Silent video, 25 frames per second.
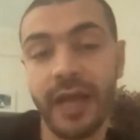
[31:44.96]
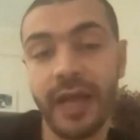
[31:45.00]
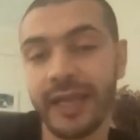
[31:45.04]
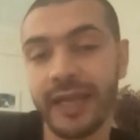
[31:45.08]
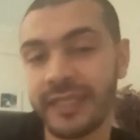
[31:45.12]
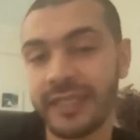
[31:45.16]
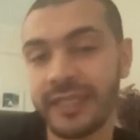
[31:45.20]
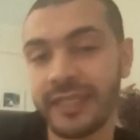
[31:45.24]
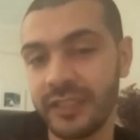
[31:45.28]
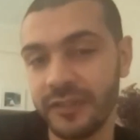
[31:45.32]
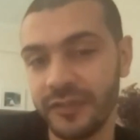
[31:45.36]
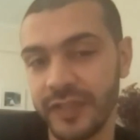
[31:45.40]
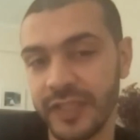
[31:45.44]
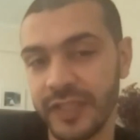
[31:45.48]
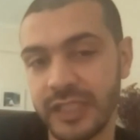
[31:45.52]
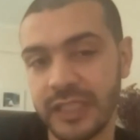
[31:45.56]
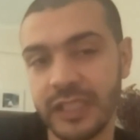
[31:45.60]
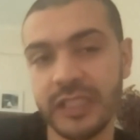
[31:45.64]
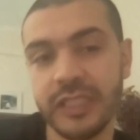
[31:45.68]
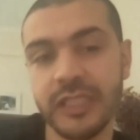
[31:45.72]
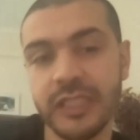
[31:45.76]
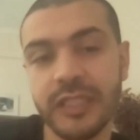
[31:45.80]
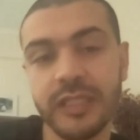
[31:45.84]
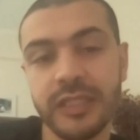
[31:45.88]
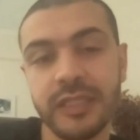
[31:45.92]

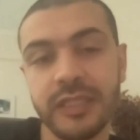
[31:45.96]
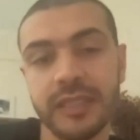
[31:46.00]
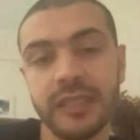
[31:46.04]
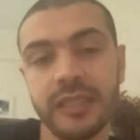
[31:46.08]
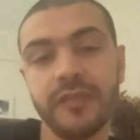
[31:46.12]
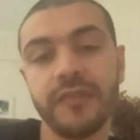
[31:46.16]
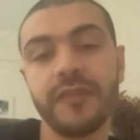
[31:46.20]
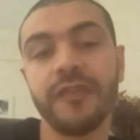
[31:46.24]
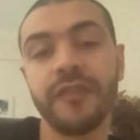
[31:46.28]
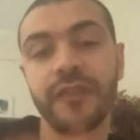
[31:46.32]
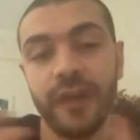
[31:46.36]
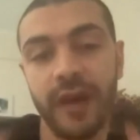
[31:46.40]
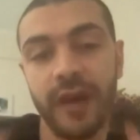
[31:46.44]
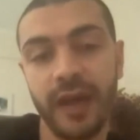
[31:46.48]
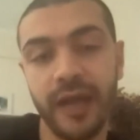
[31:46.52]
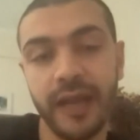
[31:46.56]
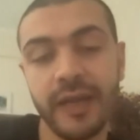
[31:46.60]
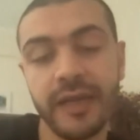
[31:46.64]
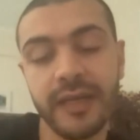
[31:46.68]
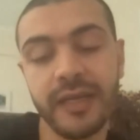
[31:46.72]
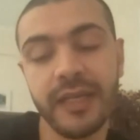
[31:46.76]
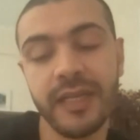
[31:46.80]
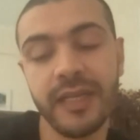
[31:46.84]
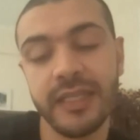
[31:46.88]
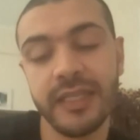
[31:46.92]
activities
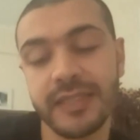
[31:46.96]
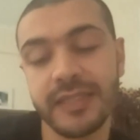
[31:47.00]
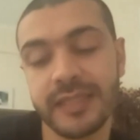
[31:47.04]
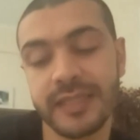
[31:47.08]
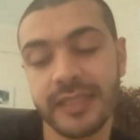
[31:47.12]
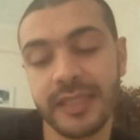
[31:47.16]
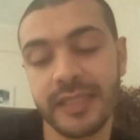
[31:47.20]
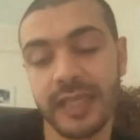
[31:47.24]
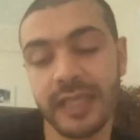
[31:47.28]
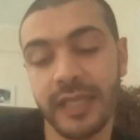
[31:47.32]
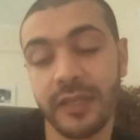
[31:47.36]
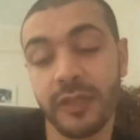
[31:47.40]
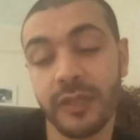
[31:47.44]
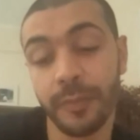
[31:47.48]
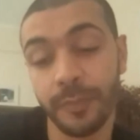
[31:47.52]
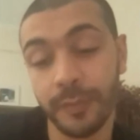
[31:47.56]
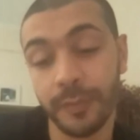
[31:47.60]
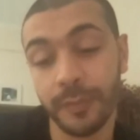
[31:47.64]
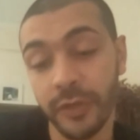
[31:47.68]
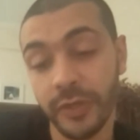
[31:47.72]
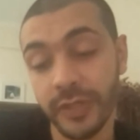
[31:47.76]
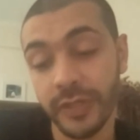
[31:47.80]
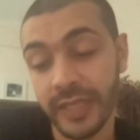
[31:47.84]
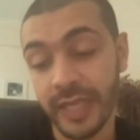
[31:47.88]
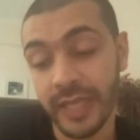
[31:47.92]
far, it's the
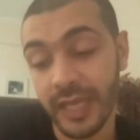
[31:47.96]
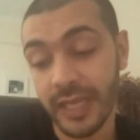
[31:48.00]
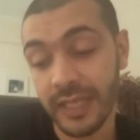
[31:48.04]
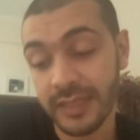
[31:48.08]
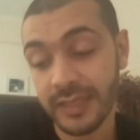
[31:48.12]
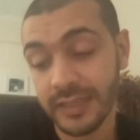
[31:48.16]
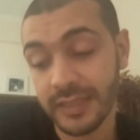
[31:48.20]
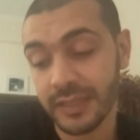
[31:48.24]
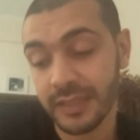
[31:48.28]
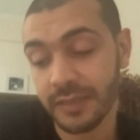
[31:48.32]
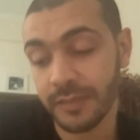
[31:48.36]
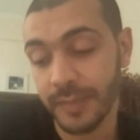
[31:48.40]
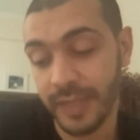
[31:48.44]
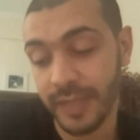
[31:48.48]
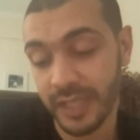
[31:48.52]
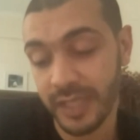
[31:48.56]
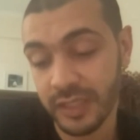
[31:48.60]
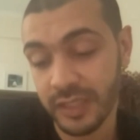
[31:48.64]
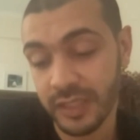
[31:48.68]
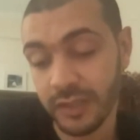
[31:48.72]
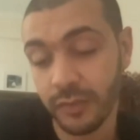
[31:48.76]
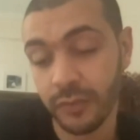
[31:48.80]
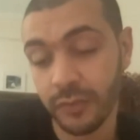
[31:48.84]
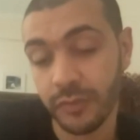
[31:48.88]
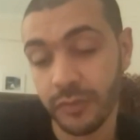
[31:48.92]
podcast Meshe
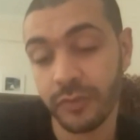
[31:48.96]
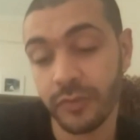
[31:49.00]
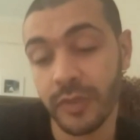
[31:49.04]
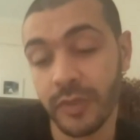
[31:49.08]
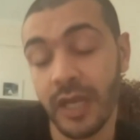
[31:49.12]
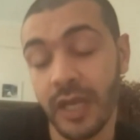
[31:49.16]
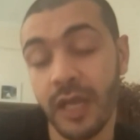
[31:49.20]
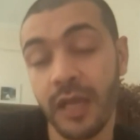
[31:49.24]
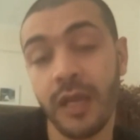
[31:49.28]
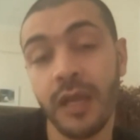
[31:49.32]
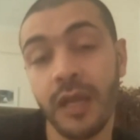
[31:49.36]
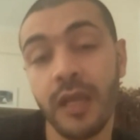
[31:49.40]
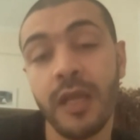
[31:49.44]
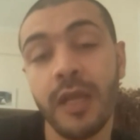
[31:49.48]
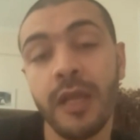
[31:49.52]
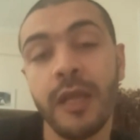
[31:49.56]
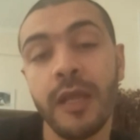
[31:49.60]
Rujula.